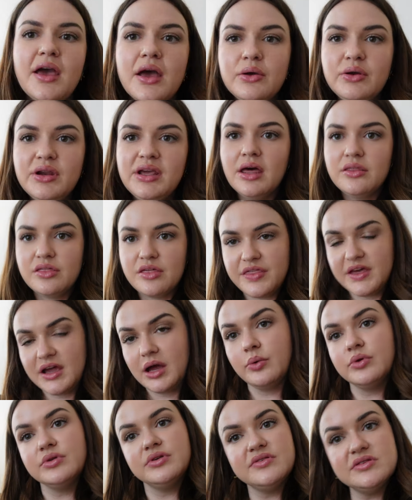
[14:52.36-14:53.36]
only other thing
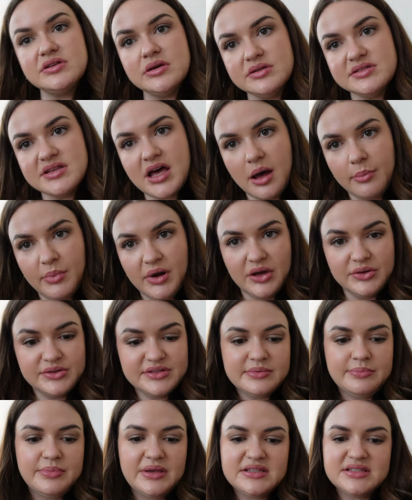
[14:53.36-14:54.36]
I want to do is upload
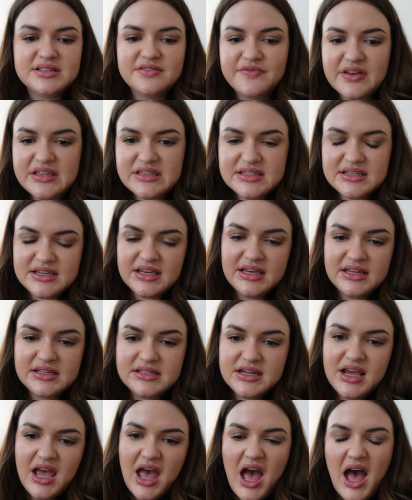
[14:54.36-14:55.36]
some bits to
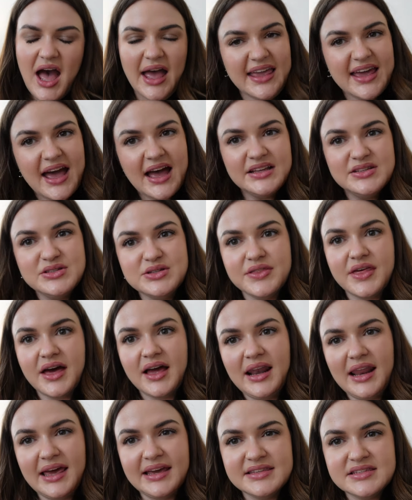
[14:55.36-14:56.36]
Vinted. I can do
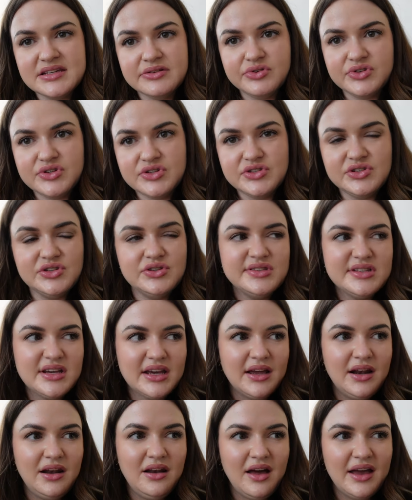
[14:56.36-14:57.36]
that later and just use
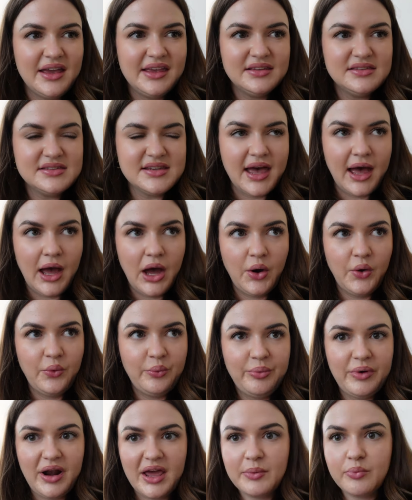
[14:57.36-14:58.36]
like a light to
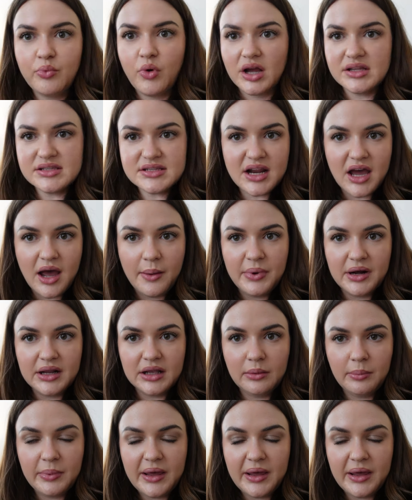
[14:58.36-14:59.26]
help like brighten it up a little